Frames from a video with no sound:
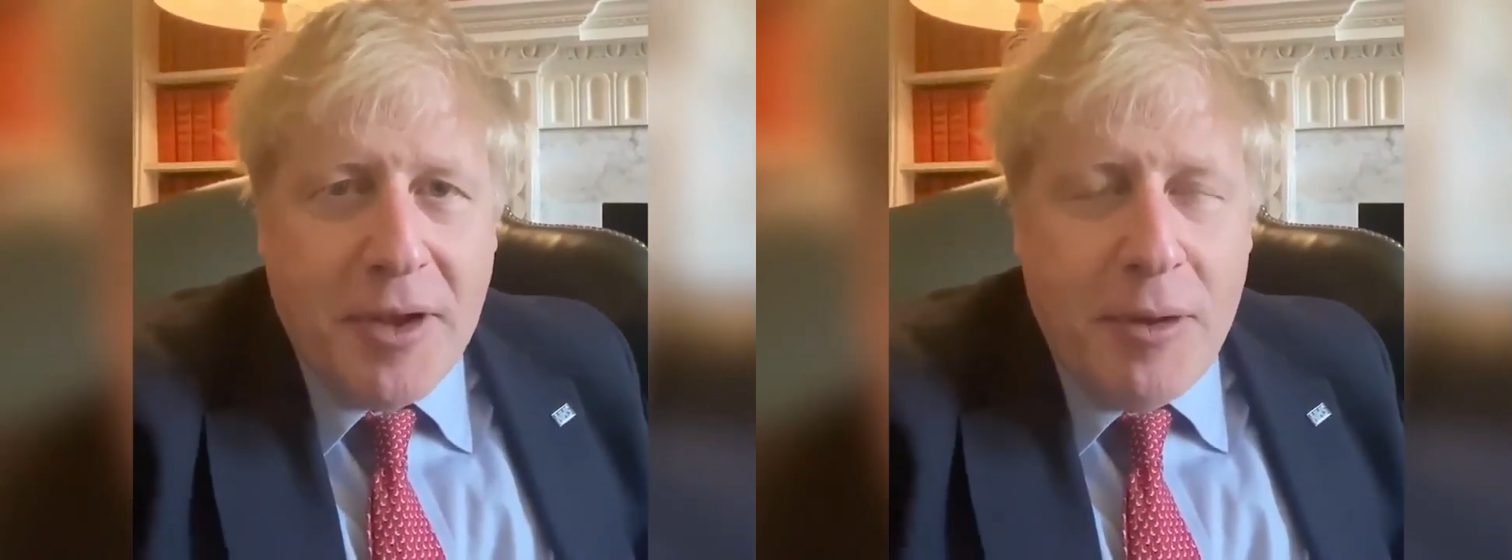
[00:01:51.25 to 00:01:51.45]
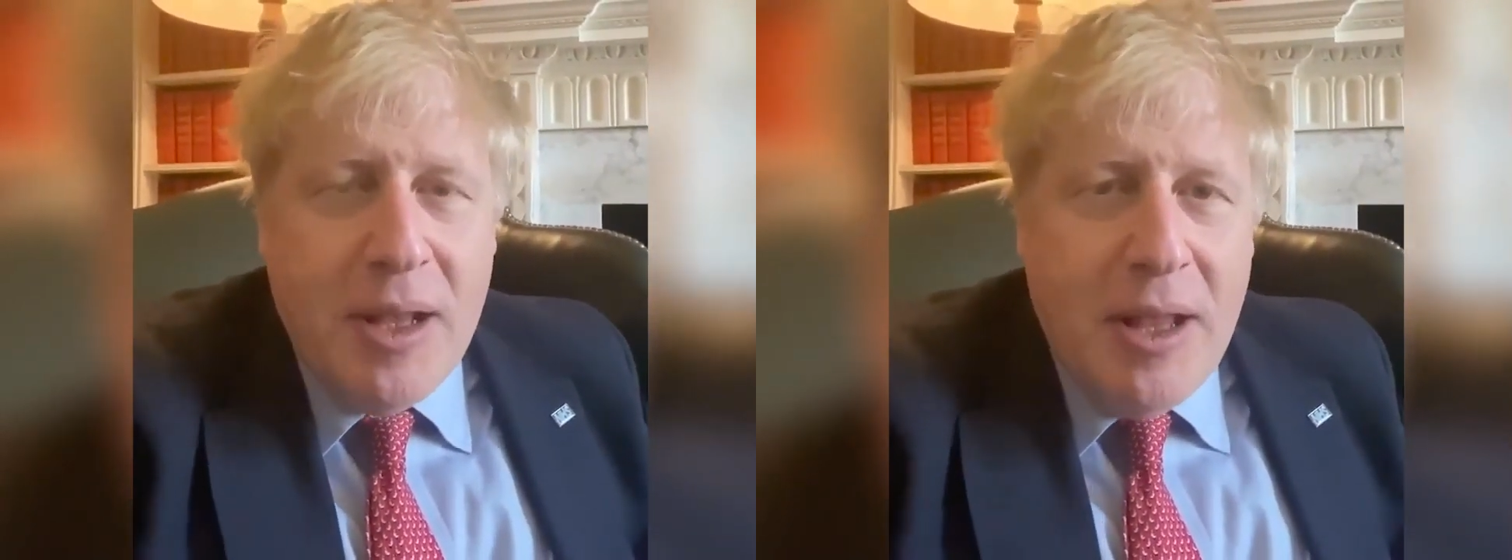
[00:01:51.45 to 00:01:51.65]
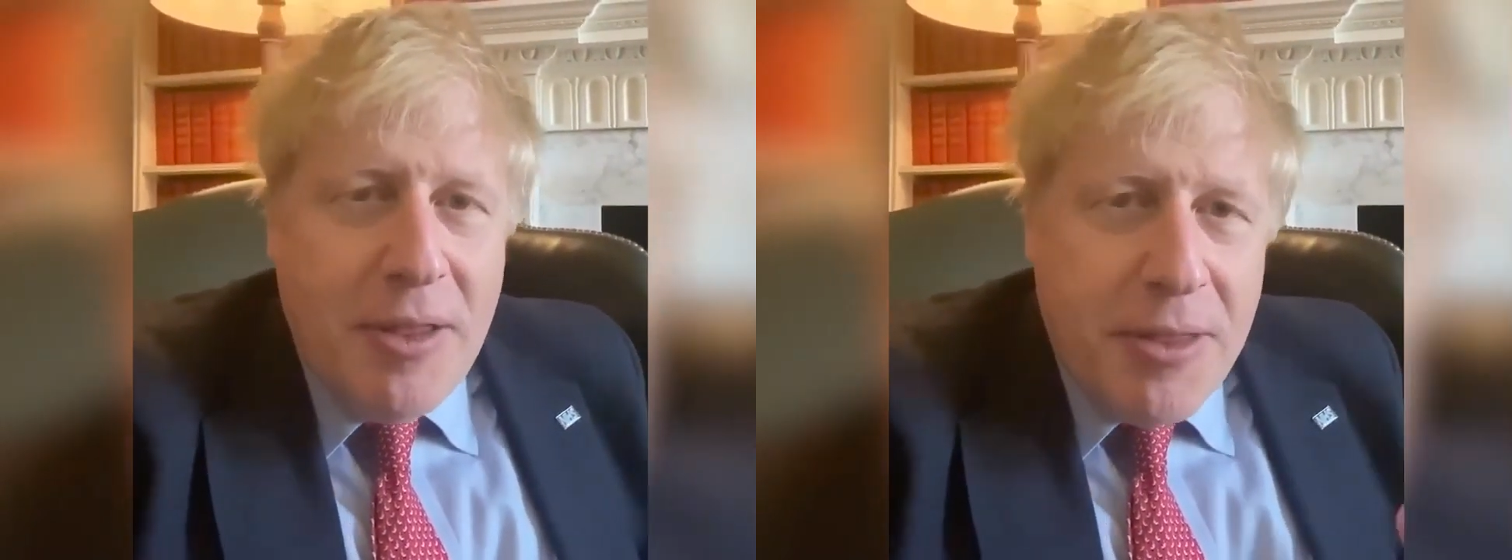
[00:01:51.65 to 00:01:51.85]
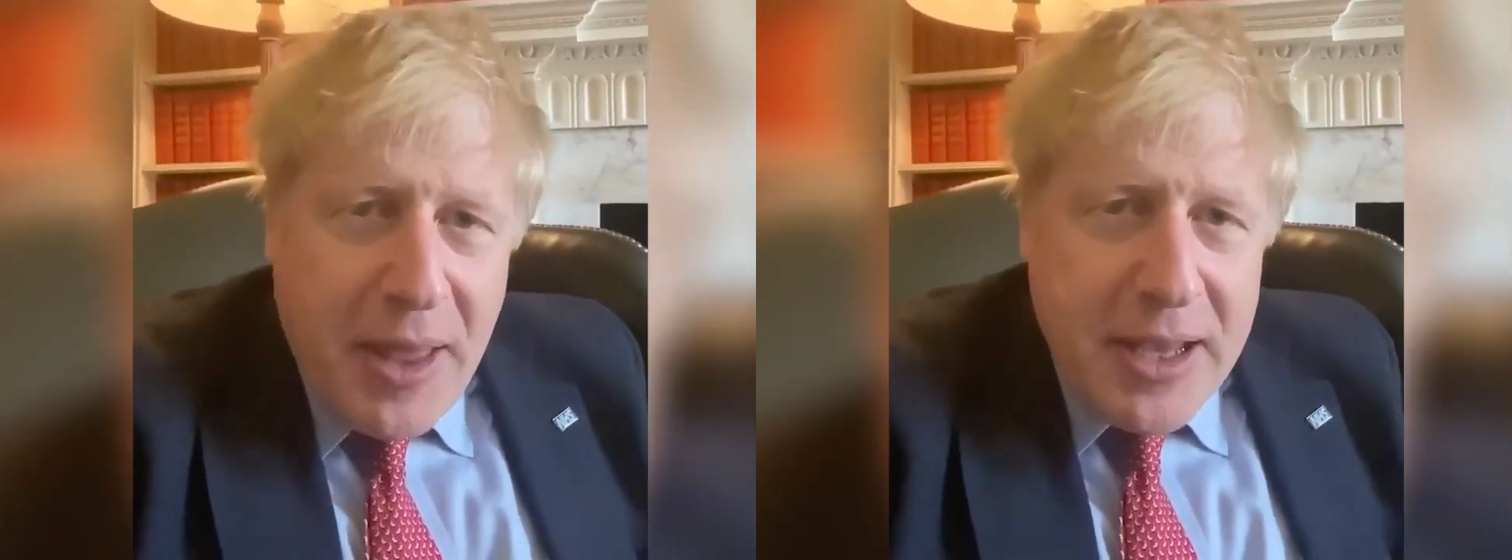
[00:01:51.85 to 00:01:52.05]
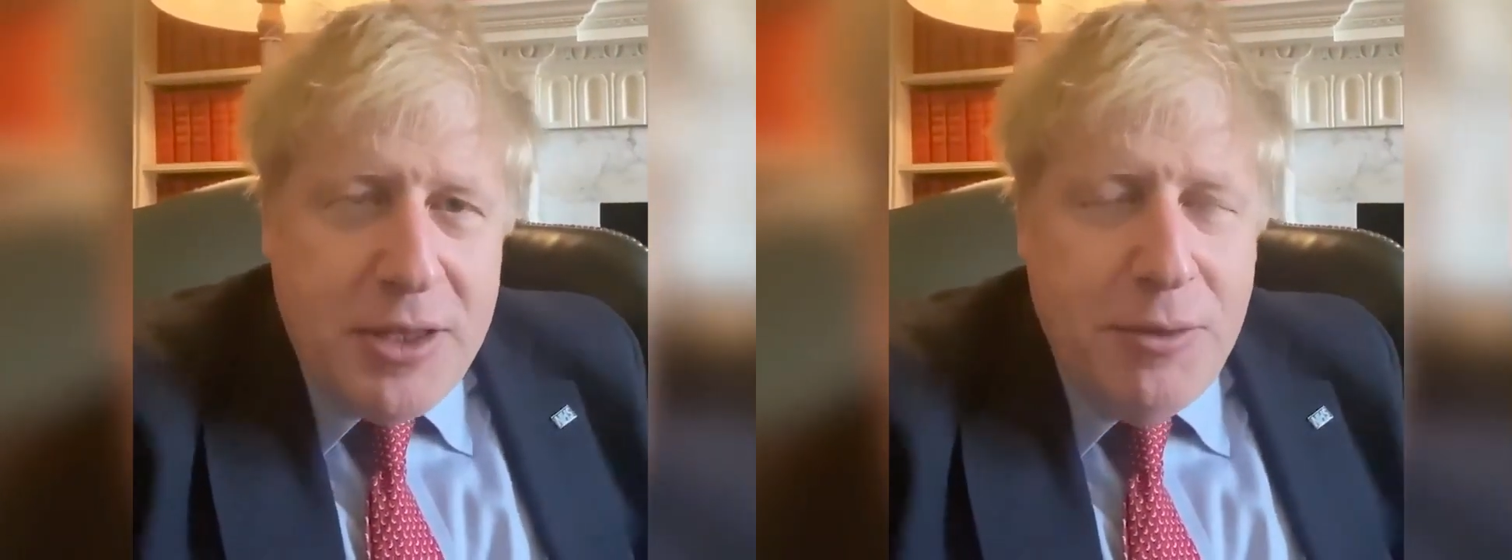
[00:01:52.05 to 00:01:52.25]
So
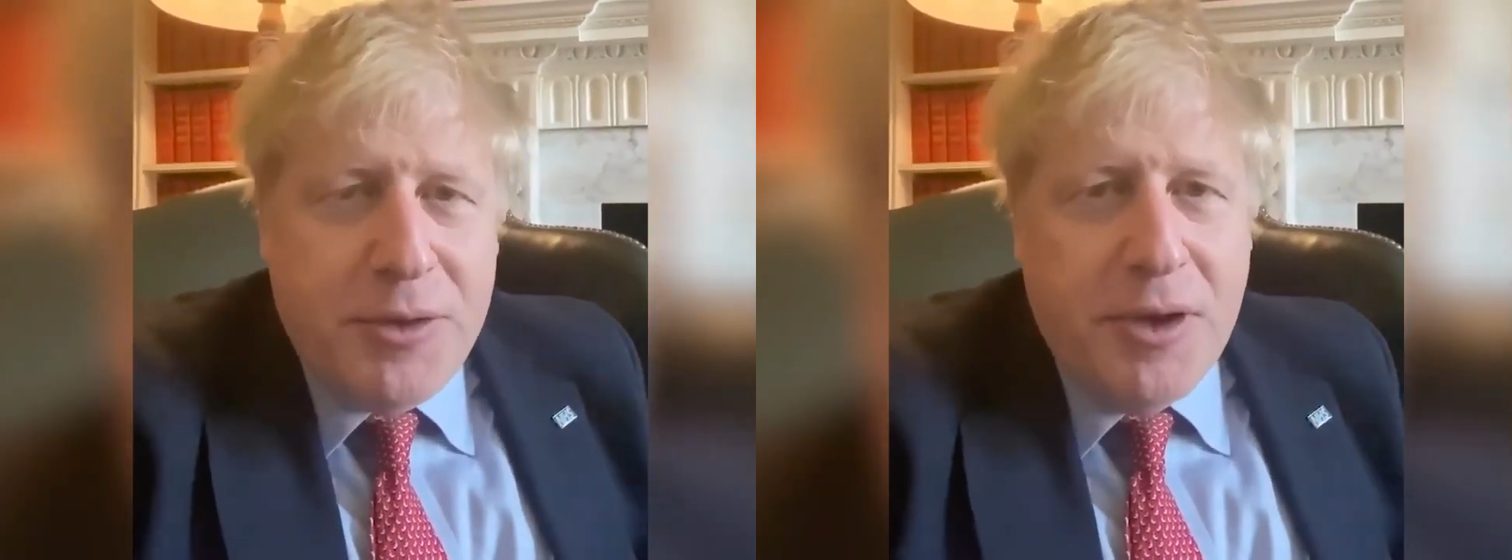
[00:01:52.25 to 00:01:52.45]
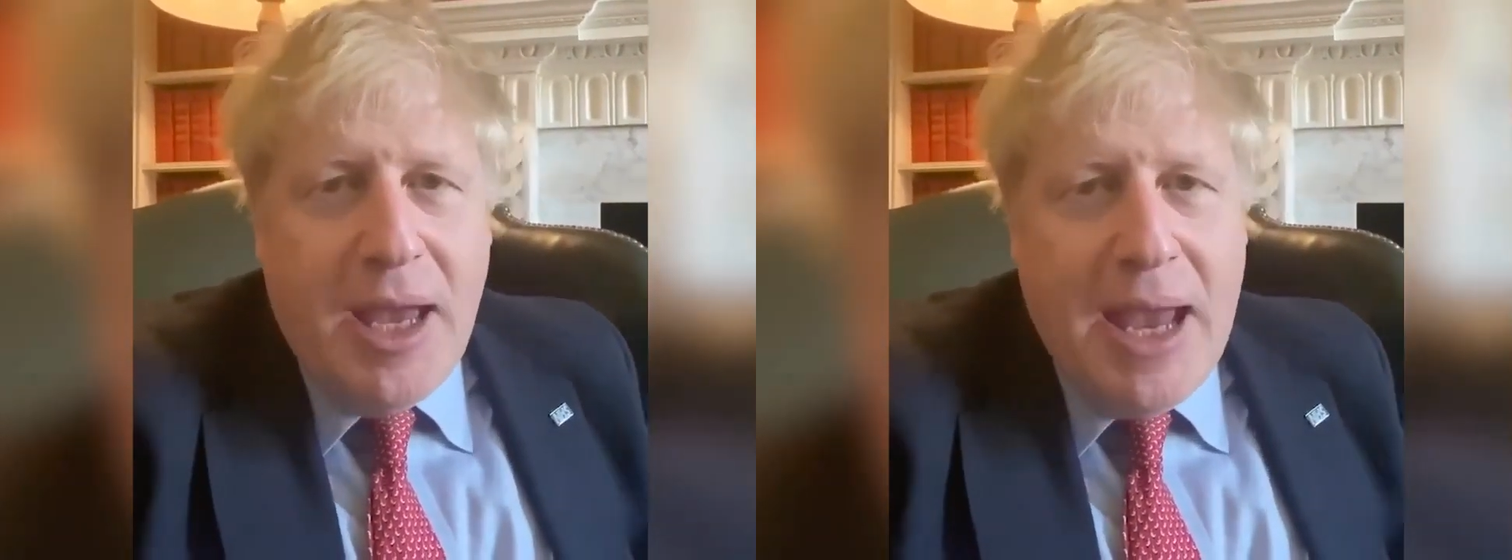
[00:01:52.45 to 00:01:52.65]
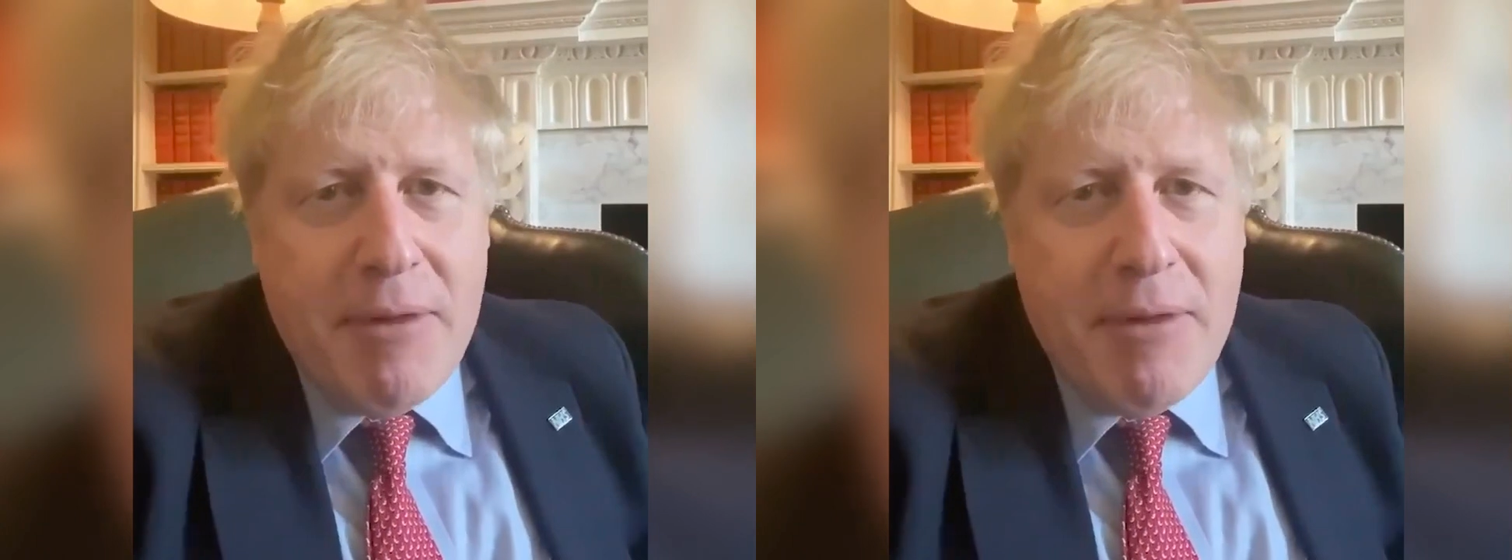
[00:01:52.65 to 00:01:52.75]
thank you to